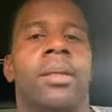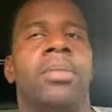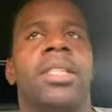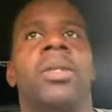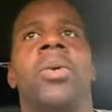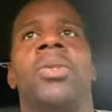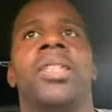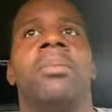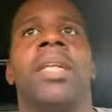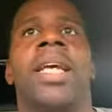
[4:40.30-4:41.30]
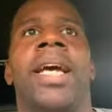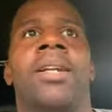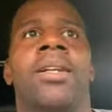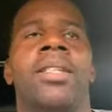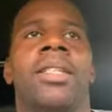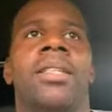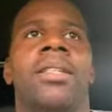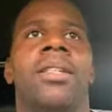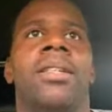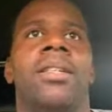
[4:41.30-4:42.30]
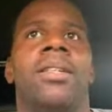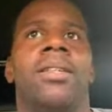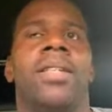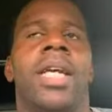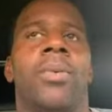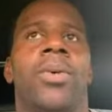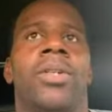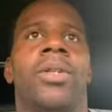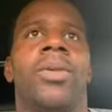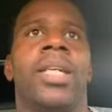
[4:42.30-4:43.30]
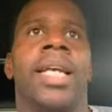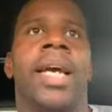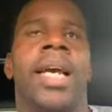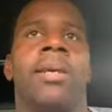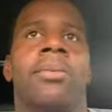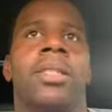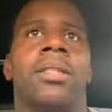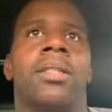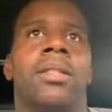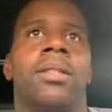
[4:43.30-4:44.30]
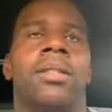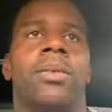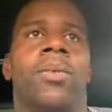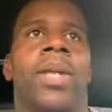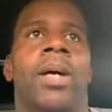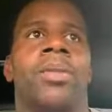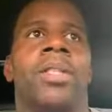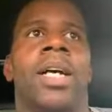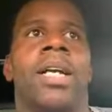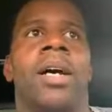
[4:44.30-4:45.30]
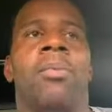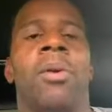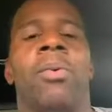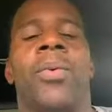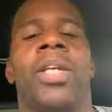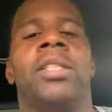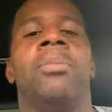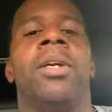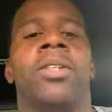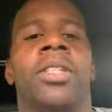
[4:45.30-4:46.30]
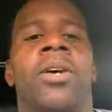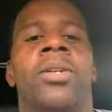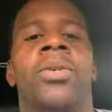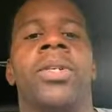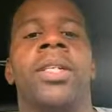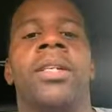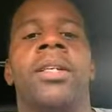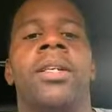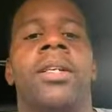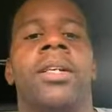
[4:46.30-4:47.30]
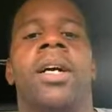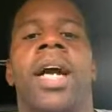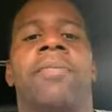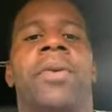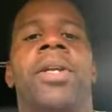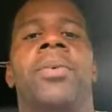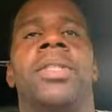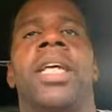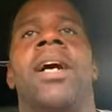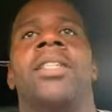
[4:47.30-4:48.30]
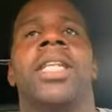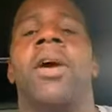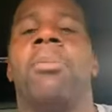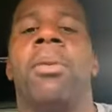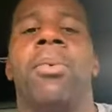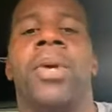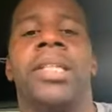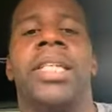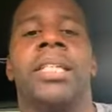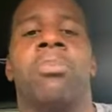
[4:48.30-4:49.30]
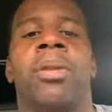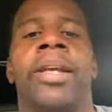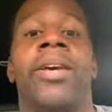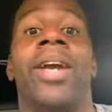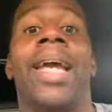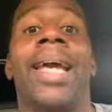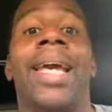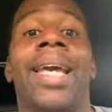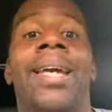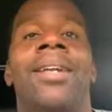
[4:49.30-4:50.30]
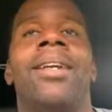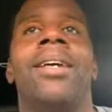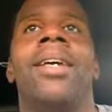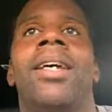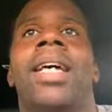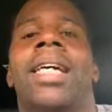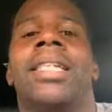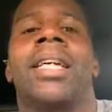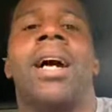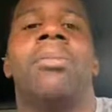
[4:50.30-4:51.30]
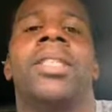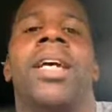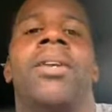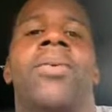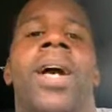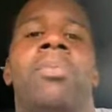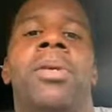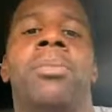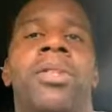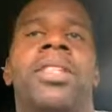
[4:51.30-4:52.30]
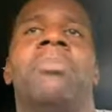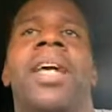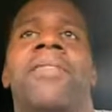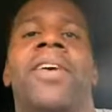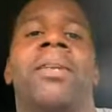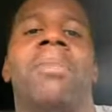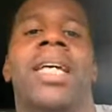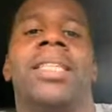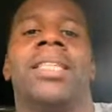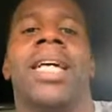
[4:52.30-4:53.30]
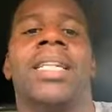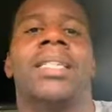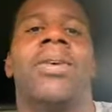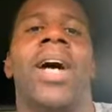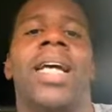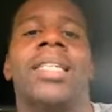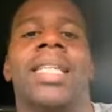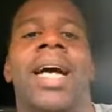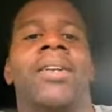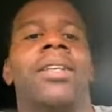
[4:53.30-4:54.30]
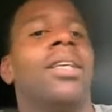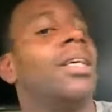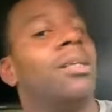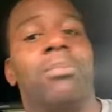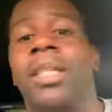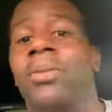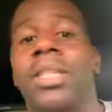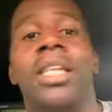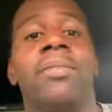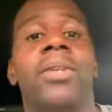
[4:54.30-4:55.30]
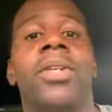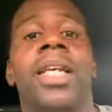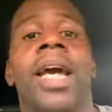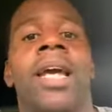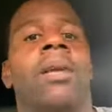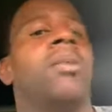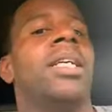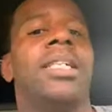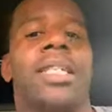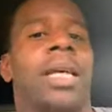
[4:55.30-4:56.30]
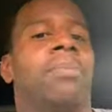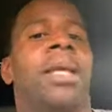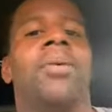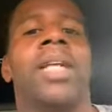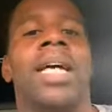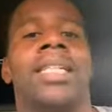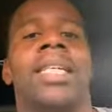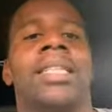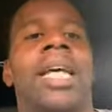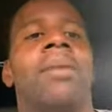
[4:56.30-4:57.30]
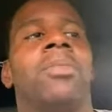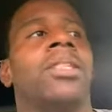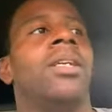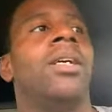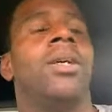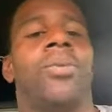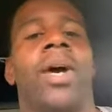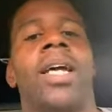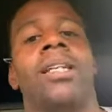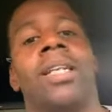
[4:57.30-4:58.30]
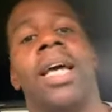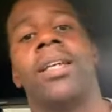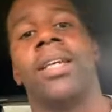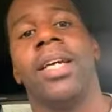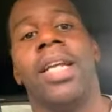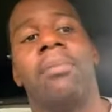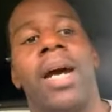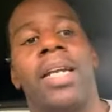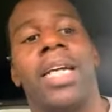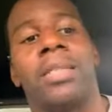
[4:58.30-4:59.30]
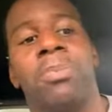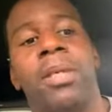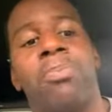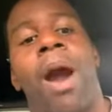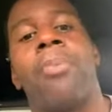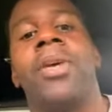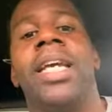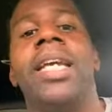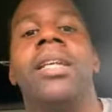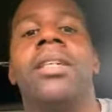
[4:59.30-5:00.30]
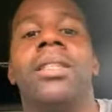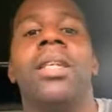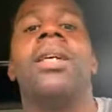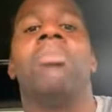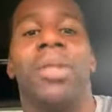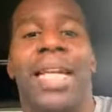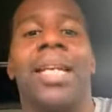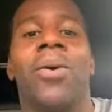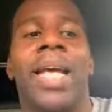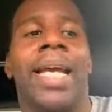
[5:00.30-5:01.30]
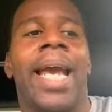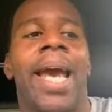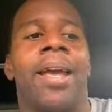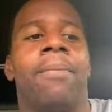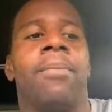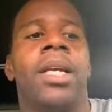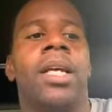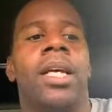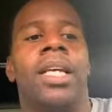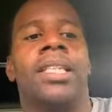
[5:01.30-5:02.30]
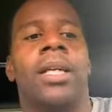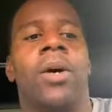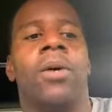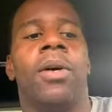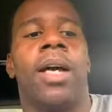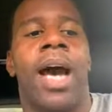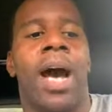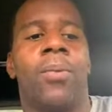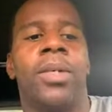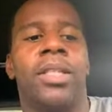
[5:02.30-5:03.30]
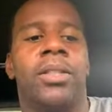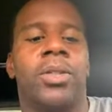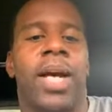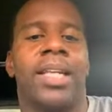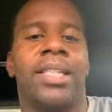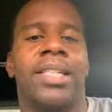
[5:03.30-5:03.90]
me see, who were some of the analysts that were doing games when I was young. I remember Reggie Miller started doing it after he retired. So I remember Reggie as a player and as a commentator, right? People used to make fun of Magic Johnson on how he sounded, but he was giving you the game. Same thing with Isaiah Thomas, right? Like, yeah, they might not speak proper English, but they know that game. And so I would try to,